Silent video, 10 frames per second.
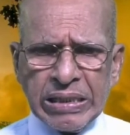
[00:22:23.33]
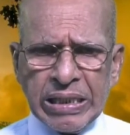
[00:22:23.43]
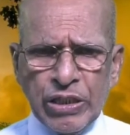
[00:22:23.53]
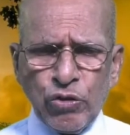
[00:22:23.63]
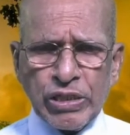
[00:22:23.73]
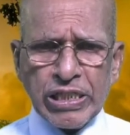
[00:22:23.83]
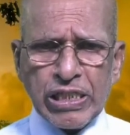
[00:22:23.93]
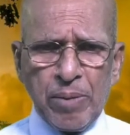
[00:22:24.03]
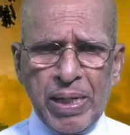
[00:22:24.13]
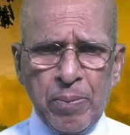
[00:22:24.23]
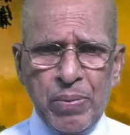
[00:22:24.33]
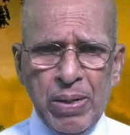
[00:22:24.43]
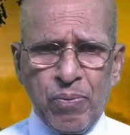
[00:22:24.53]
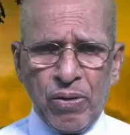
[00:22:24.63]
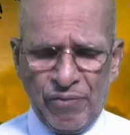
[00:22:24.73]
the New Testament
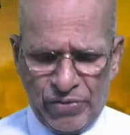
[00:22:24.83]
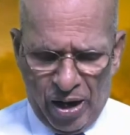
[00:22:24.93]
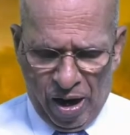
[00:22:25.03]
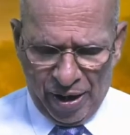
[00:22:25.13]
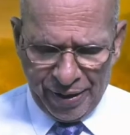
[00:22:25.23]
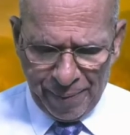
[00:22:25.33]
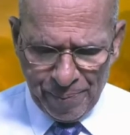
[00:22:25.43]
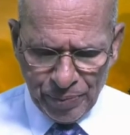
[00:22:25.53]
people of God,